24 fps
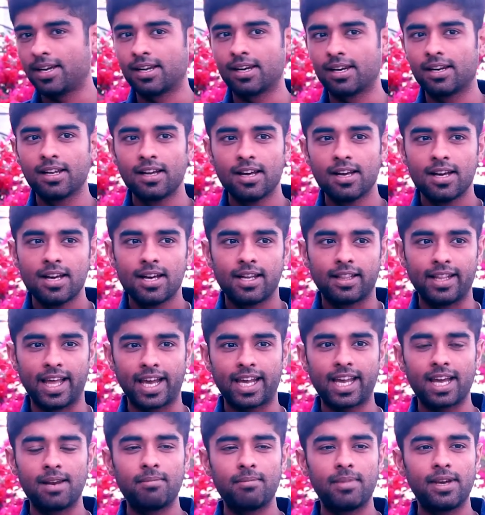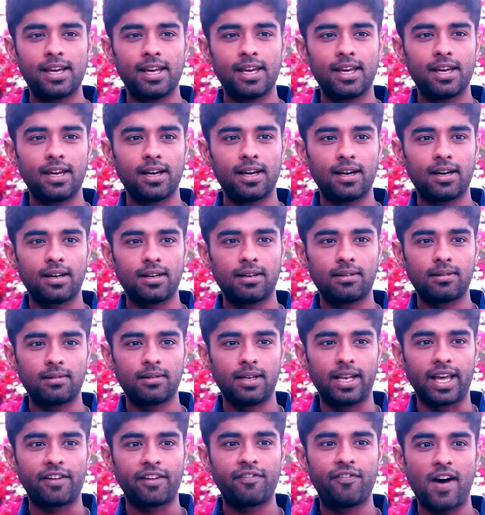mean, there can be
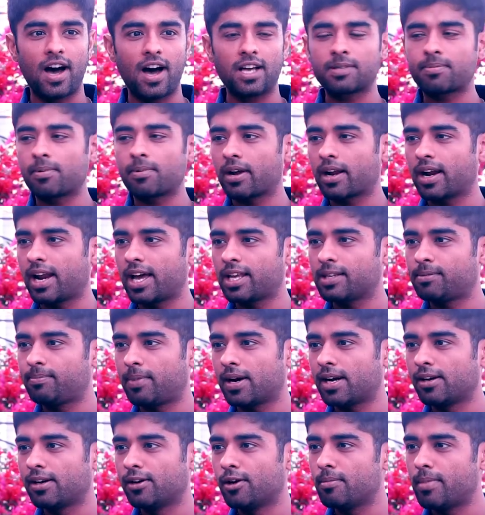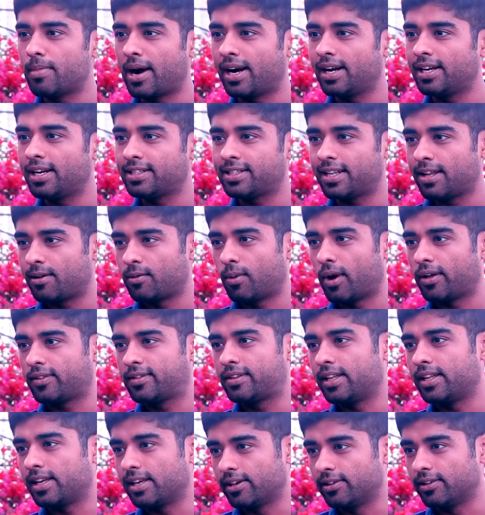like fast progress, but no medals, then what's
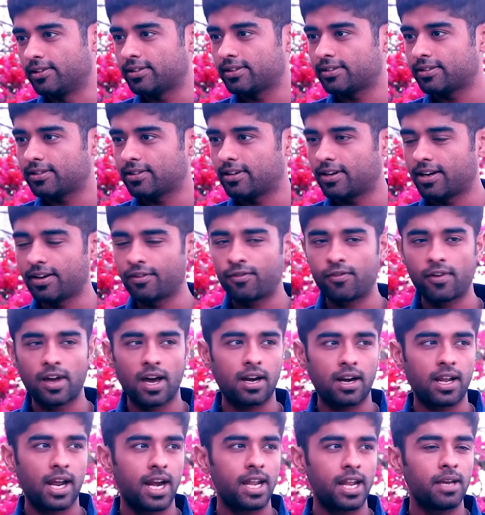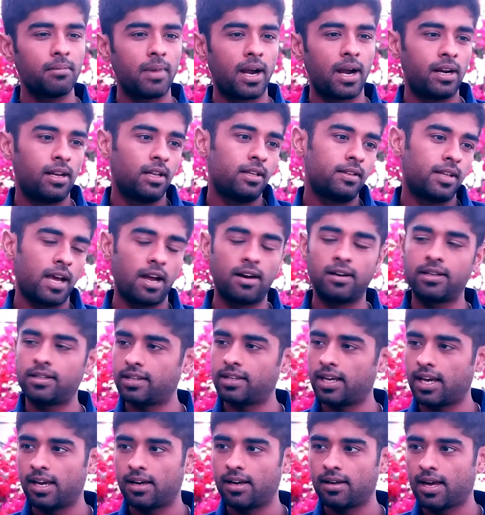the use? So if we are getting medals, I would
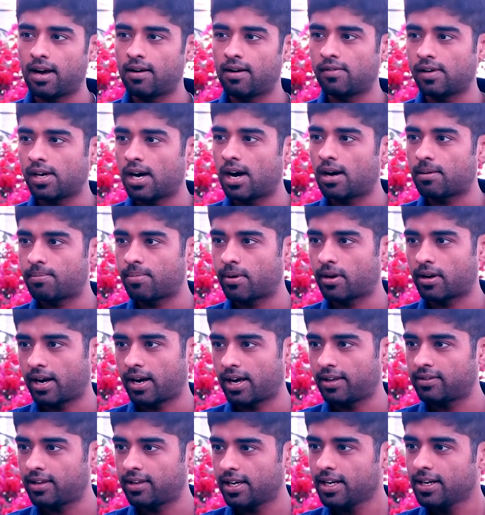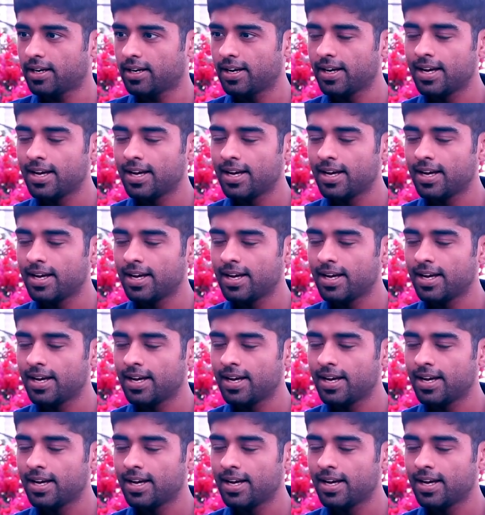say, yeah, we are progressing.